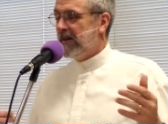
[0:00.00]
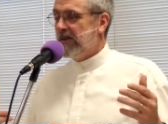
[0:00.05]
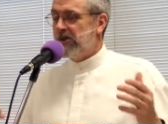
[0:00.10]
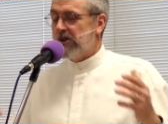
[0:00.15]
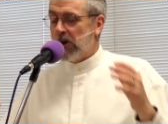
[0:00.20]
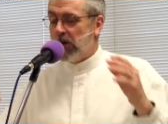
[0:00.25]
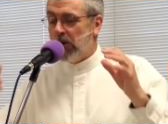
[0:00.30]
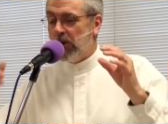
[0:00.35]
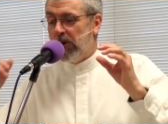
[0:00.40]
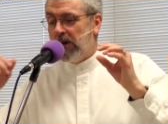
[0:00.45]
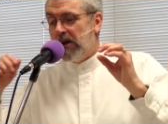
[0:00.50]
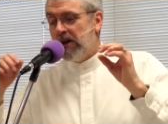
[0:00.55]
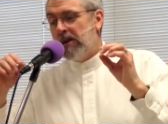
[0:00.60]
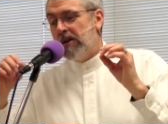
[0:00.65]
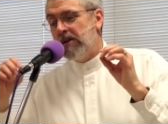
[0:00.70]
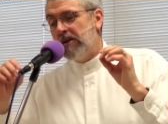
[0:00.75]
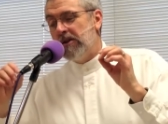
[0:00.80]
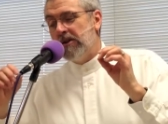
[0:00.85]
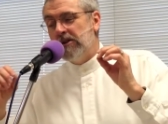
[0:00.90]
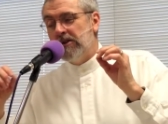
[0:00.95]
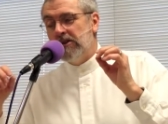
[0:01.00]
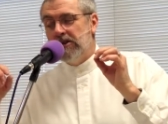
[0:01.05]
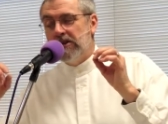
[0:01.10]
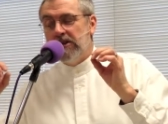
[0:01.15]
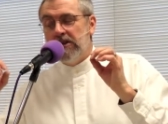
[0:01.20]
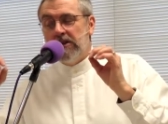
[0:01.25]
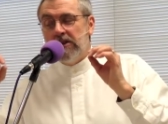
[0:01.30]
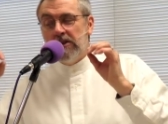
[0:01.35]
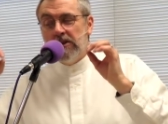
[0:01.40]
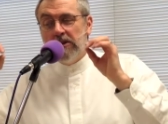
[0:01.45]
So
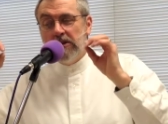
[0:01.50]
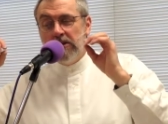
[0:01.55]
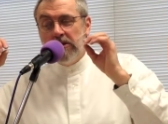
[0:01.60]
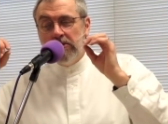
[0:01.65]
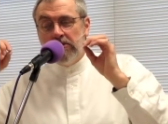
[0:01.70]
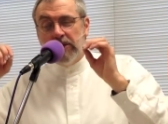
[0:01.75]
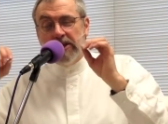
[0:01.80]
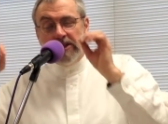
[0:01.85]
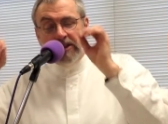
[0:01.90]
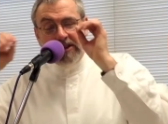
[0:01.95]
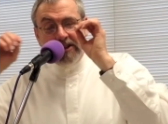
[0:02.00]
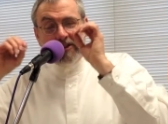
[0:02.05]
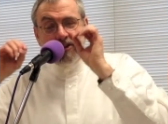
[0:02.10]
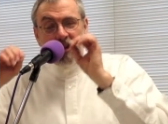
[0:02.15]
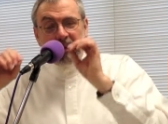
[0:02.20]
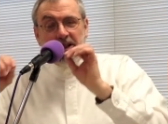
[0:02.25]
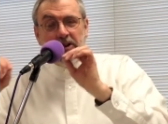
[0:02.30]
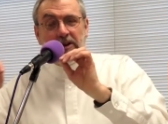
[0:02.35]
but the thing